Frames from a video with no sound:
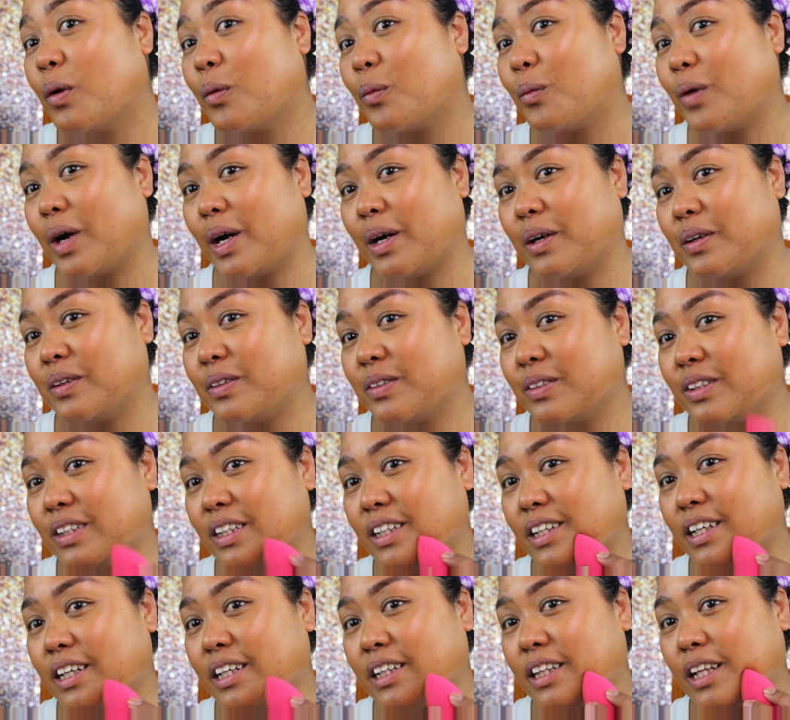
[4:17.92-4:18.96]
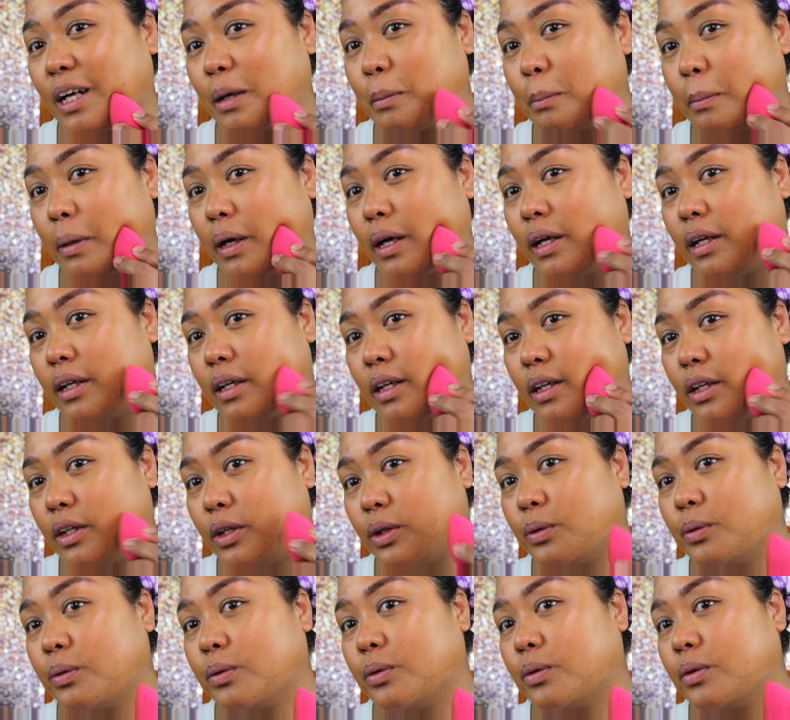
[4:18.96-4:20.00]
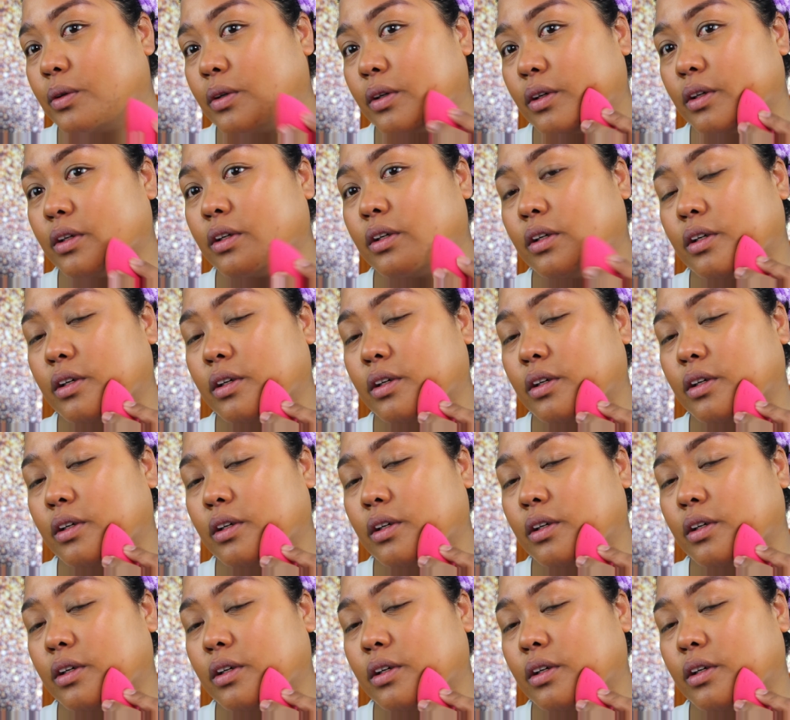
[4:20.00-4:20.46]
Wow, hindi niya natakpan yung